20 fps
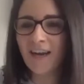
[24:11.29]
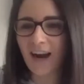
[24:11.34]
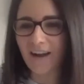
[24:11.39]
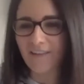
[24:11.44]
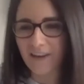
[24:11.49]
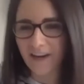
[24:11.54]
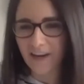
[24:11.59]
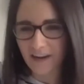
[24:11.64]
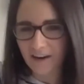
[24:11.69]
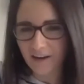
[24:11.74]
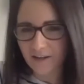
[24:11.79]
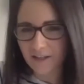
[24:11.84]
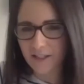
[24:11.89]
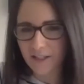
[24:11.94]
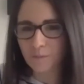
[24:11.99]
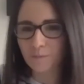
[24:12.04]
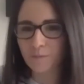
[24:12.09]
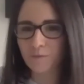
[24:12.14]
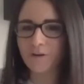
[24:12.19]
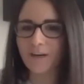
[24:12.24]
and then it kind of
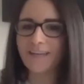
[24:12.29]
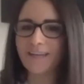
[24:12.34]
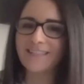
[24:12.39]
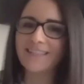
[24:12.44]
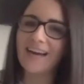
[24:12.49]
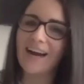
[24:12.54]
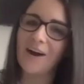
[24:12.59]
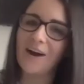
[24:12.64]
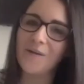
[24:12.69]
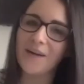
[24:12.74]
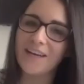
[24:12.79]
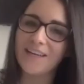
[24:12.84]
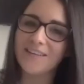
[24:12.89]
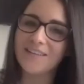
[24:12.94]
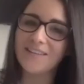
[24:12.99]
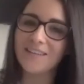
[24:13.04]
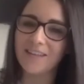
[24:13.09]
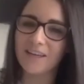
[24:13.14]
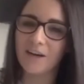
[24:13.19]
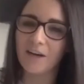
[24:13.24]
spreads out
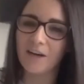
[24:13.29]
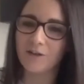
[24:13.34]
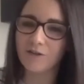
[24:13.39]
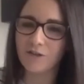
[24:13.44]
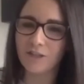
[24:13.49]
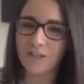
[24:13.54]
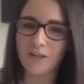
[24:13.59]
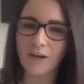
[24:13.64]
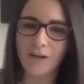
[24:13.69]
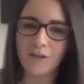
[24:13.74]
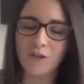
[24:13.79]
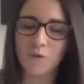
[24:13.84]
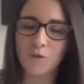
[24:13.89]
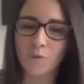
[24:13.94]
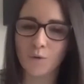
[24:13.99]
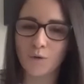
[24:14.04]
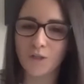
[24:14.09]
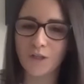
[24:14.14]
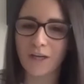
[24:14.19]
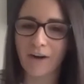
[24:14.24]
into the countryside
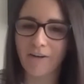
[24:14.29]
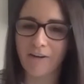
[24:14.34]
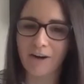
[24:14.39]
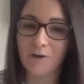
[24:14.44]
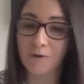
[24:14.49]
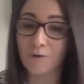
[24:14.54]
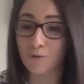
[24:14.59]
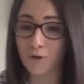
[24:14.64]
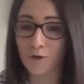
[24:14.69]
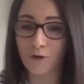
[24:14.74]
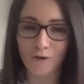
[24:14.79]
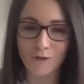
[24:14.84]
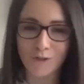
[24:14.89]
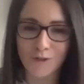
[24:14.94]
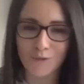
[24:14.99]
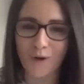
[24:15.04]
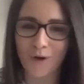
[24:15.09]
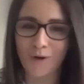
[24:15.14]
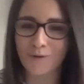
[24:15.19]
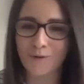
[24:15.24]
towards an area called the
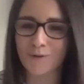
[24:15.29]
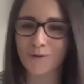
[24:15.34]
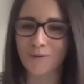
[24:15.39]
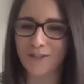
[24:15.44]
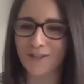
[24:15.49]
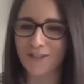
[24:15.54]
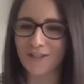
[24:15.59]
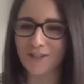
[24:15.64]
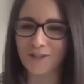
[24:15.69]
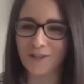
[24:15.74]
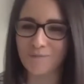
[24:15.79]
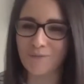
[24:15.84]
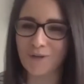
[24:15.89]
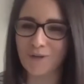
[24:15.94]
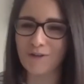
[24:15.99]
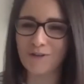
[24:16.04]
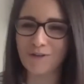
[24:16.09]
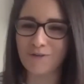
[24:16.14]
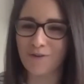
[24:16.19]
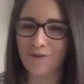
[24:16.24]
Cotswolds, which is just
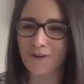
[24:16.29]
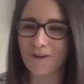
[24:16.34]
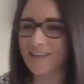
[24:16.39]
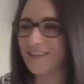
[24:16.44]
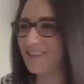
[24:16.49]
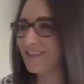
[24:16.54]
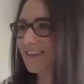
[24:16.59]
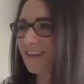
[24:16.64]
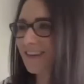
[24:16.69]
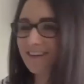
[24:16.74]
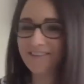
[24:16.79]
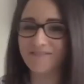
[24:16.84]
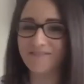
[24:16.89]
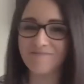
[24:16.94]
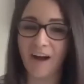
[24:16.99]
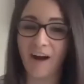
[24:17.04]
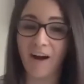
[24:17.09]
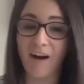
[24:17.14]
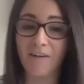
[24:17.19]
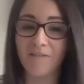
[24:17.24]
beautiful and is kind of
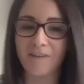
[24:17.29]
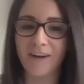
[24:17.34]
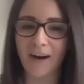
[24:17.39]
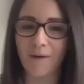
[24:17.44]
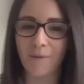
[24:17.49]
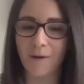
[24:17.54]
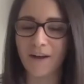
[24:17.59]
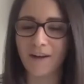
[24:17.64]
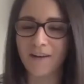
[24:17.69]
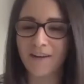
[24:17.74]
half an hour